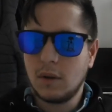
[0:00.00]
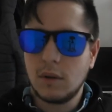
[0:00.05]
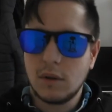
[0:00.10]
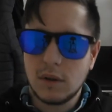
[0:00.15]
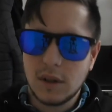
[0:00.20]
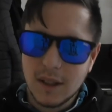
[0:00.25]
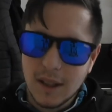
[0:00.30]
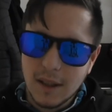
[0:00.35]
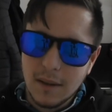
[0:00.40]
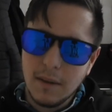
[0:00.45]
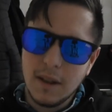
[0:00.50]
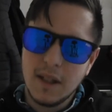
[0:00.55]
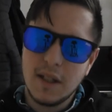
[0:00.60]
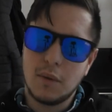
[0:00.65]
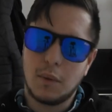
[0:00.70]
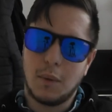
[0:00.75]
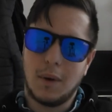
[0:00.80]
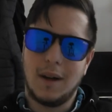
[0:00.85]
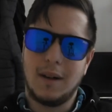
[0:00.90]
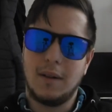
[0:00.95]

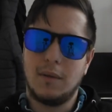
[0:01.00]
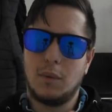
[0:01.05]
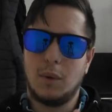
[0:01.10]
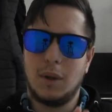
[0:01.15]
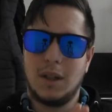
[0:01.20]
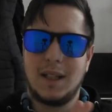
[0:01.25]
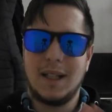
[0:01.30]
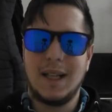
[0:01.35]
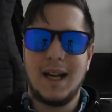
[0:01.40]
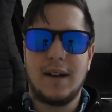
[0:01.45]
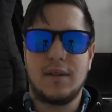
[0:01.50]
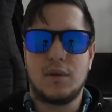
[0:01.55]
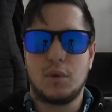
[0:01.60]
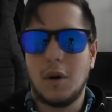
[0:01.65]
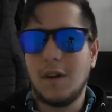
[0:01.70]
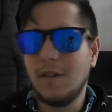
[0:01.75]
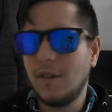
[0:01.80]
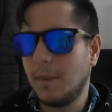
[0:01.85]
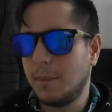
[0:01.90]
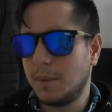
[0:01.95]
series where we're going to have
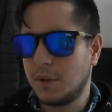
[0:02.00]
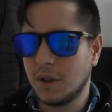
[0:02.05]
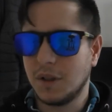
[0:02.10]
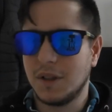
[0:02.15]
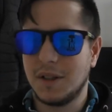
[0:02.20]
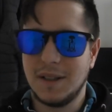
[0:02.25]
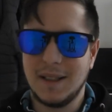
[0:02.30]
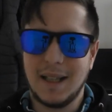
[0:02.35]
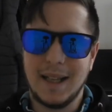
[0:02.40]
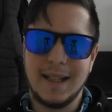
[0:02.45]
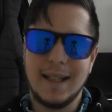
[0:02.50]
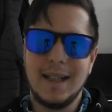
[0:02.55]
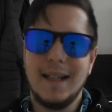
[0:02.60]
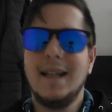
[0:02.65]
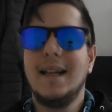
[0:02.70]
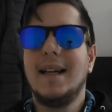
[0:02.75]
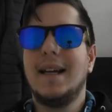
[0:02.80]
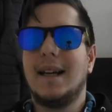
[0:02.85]
12 episodes and then